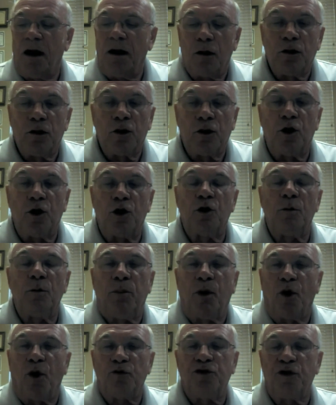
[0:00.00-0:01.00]
learn
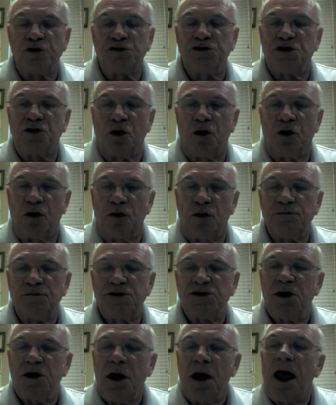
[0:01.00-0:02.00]
both those
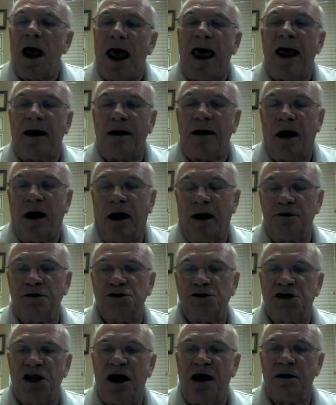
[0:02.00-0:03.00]
terms. and
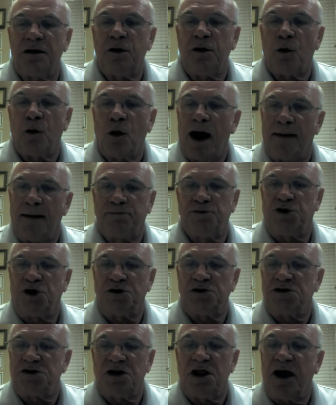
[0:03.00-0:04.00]
understand your
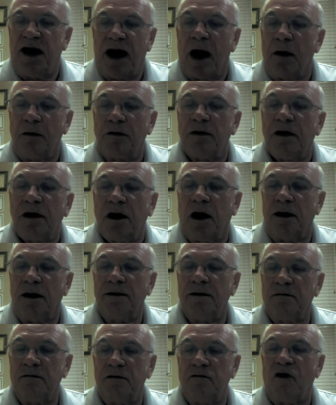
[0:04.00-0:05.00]
options. They aren't
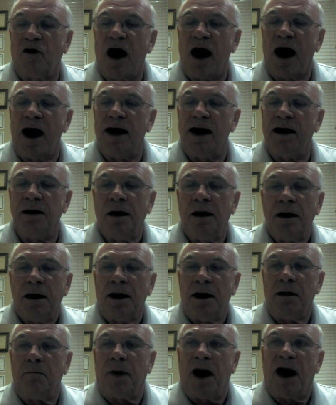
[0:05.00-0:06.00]
cut and dried.
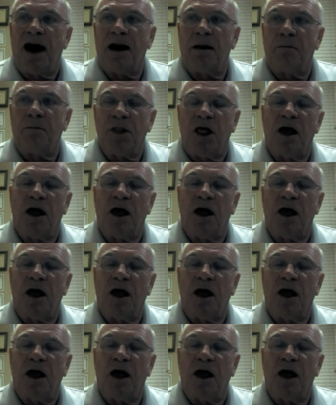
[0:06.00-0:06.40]
And bottom